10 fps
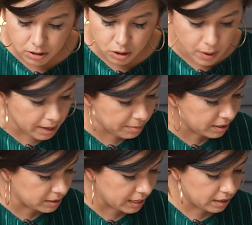So I'm
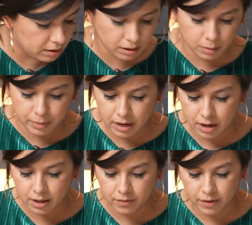gonna take a little bit
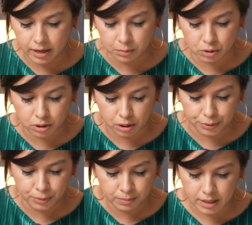of edible
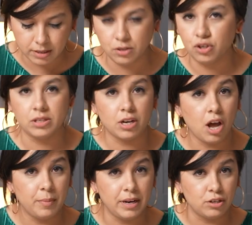glue. This is just a
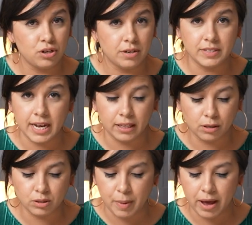combination of
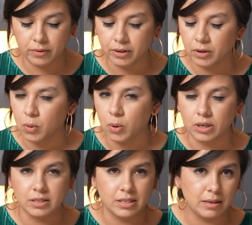Tylose powder
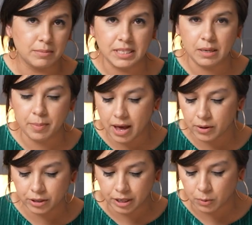or CMC
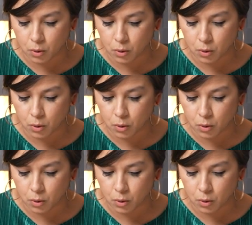powder and